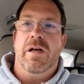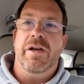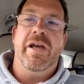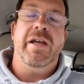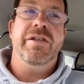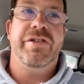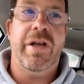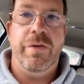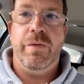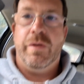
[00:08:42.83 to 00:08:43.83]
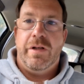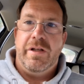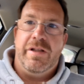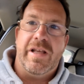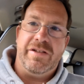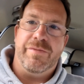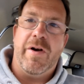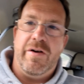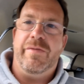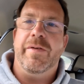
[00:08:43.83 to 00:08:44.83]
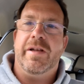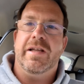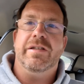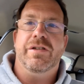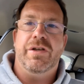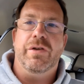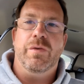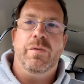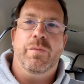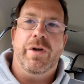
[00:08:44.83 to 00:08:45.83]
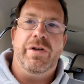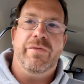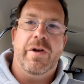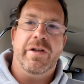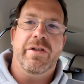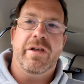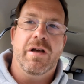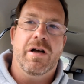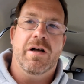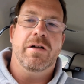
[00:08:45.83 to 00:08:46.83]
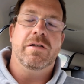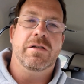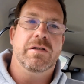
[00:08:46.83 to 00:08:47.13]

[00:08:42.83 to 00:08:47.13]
Okay, so that's very fiddly to do when you've only got the car